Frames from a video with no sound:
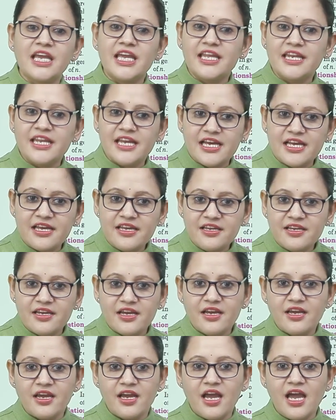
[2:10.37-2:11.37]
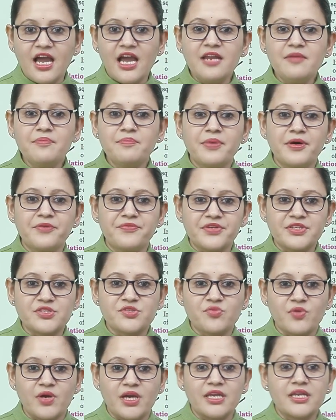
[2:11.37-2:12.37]
area and perfect
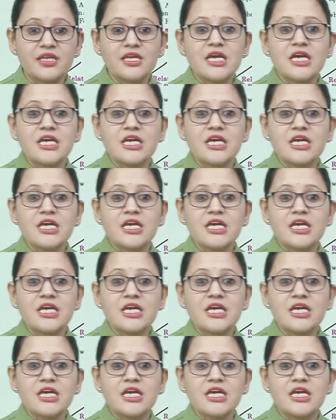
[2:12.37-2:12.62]
square.